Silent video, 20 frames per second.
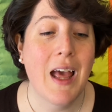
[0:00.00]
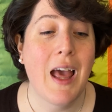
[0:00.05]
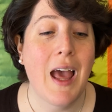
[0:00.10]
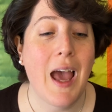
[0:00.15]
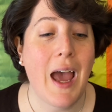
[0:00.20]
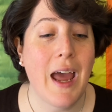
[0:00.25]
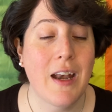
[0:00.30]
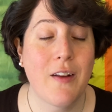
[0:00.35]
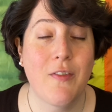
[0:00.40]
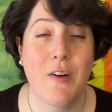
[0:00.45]

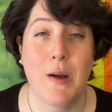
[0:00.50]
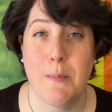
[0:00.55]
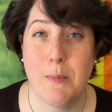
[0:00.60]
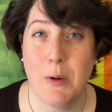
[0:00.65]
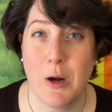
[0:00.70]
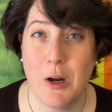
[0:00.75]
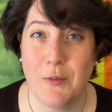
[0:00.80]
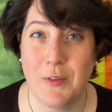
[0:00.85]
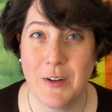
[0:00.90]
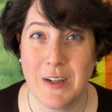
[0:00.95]
And if I'm
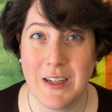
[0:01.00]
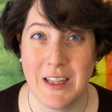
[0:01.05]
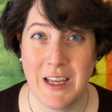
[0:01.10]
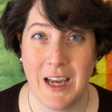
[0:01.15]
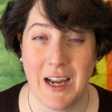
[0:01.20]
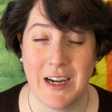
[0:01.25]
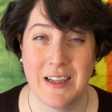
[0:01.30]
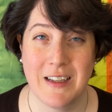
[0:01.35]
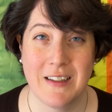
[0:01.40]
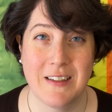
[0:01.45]
perfectly
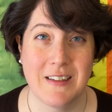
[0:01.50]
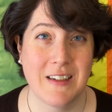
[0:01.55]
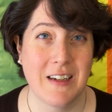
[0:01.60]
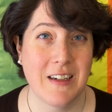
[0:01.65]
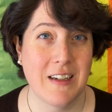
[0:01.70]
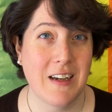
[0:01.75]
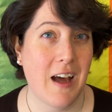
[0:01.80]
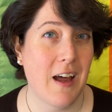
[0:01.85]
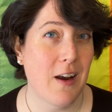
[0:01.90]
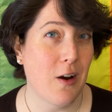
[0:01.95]
honest,
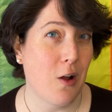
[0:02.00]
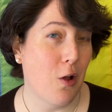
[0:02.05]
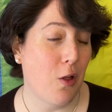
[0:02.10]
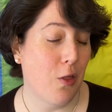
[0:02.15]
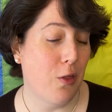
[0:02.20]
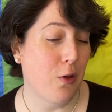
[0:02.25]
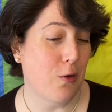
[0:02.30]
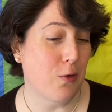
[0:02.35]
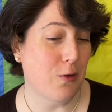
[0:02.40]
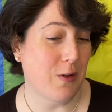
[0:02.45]
not all
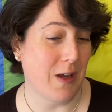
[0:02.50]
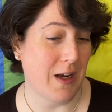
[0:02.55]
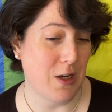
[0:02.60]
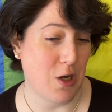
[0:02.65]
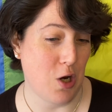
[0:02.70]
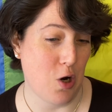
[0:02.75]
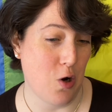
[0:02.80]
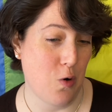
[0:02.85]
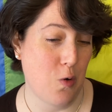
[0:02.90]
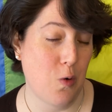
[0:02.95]
those I
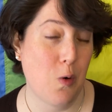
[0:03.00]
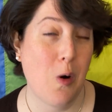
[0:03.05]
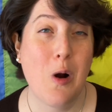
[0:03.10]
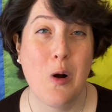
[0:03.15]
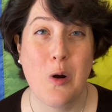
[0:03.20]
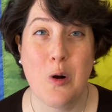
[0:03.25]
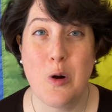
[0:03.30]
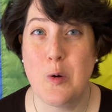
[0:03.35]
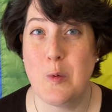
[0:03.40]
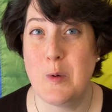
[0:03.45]
know
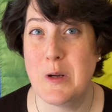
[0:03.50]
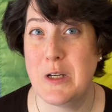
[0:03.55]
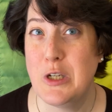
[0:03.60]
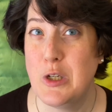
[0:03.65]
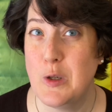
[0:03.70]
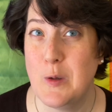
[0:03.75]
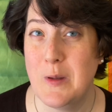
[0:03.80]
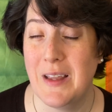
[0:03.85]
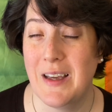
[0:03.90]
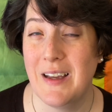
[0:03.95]
who would
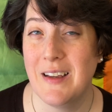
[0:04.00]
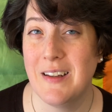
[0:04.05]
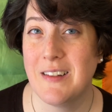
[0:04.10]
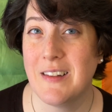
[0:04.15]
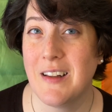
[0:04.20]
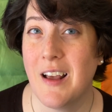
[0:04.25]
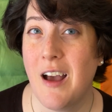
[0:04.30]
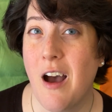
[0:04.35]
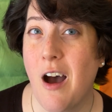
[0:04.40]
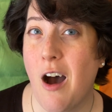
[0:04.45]
do this
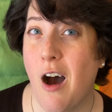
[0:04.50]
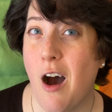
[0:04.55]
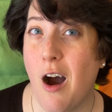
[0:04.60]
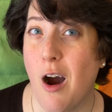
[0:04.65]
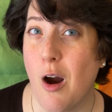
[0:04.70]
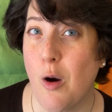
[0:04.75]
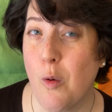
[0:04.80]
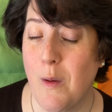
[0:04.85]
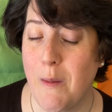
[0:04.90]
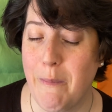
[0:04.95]

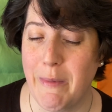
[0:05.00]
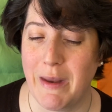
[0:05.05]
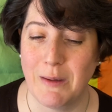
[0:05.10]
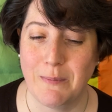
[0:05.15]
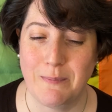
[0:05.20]
are women.